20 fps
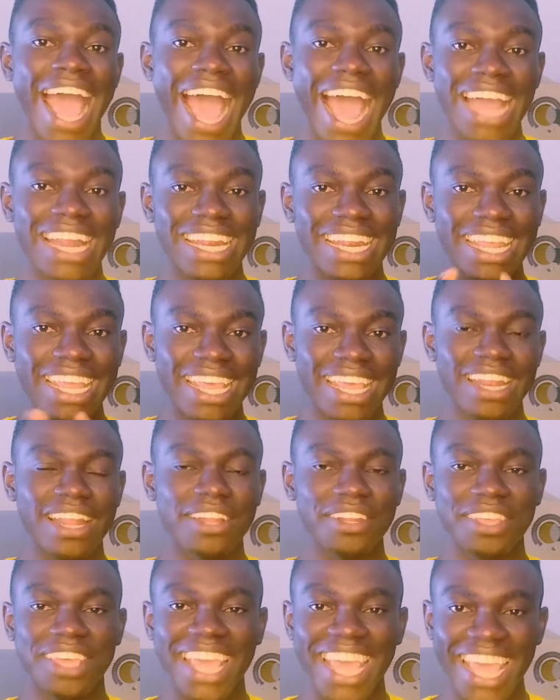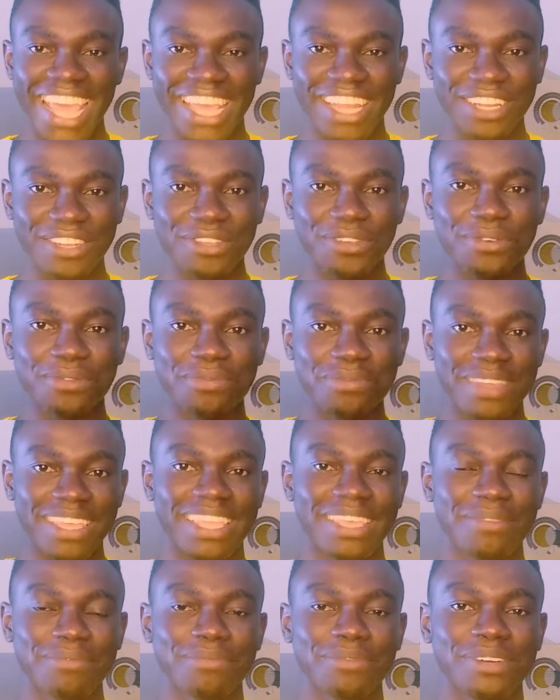and then at the end you're
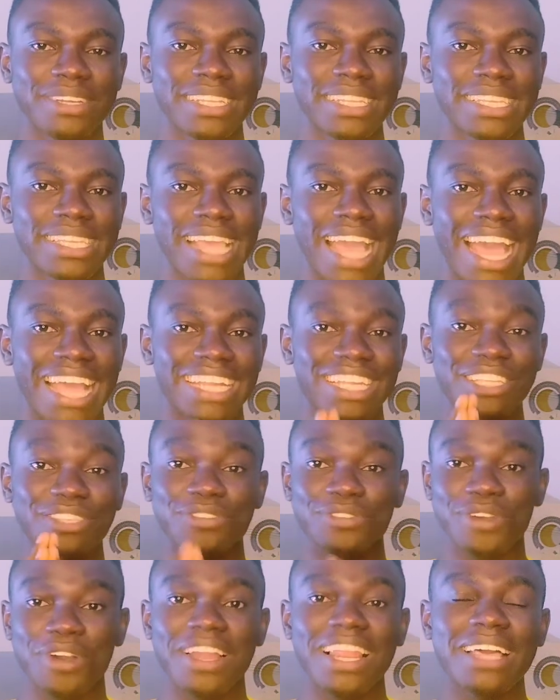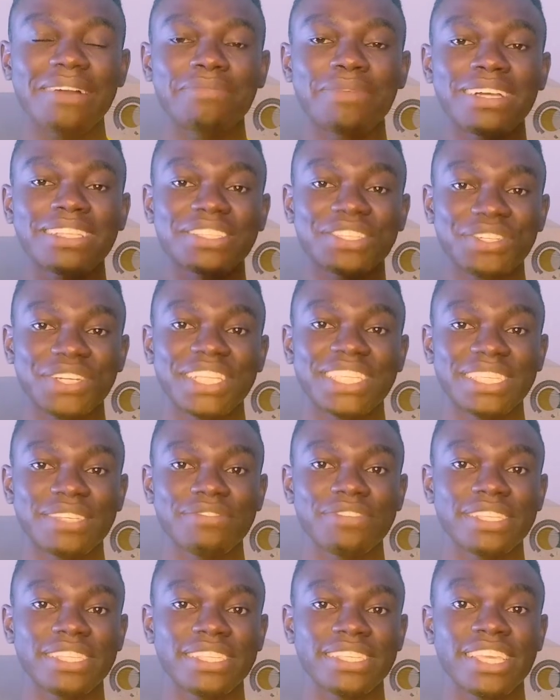making money money and it's all about
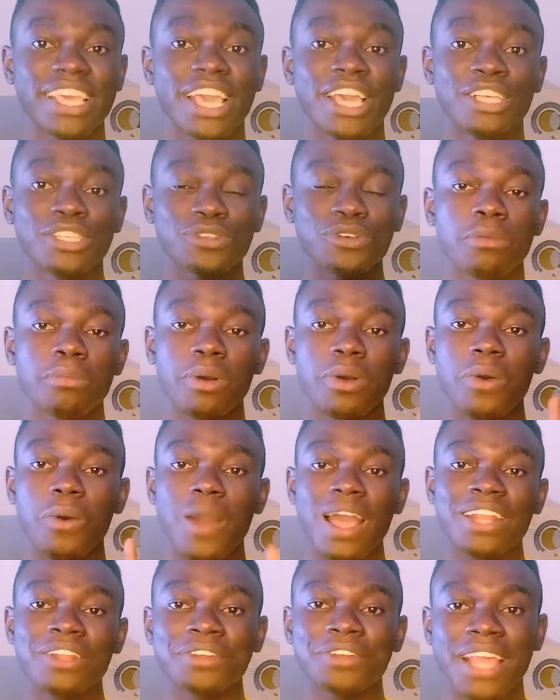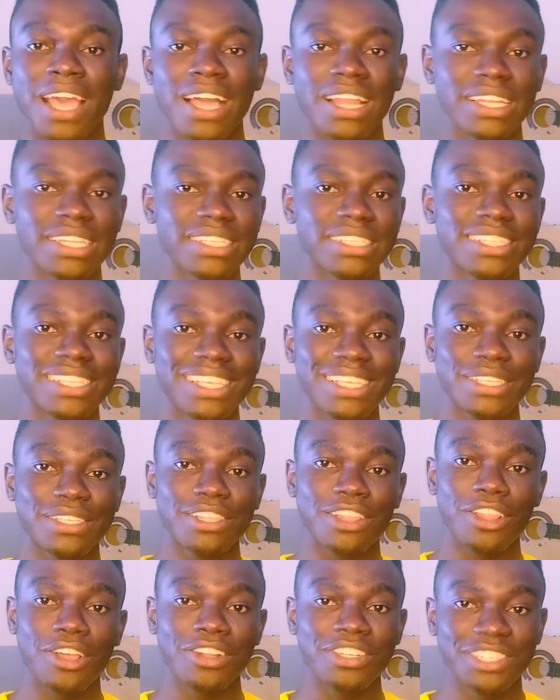creativity so number one on our list
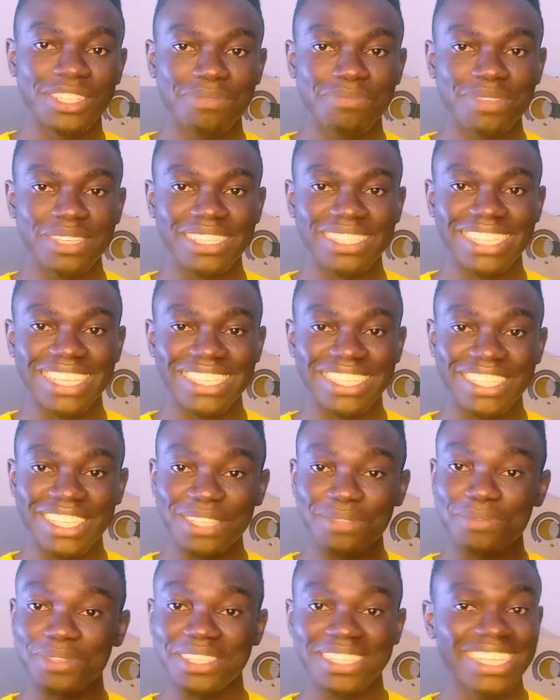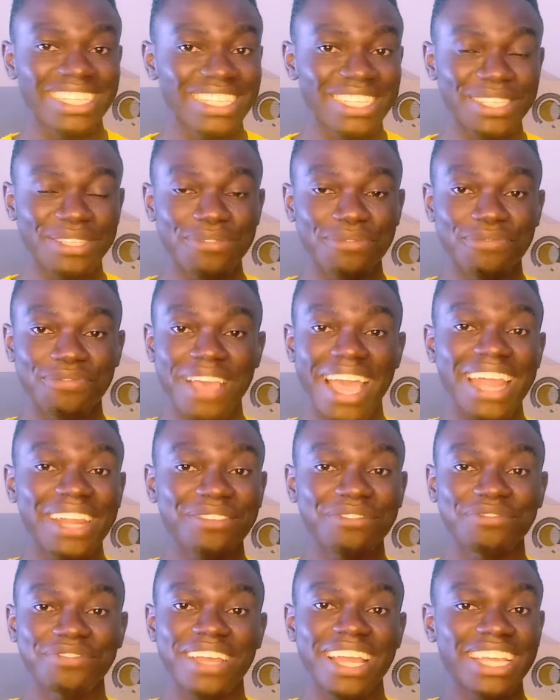is laundry business this business is
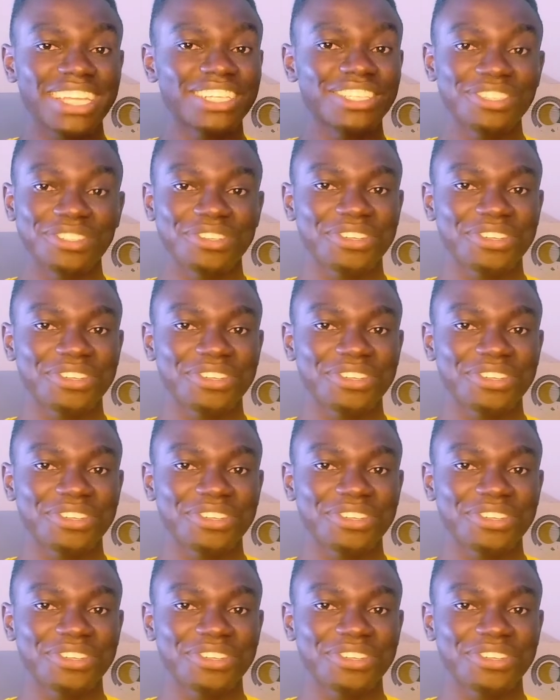very very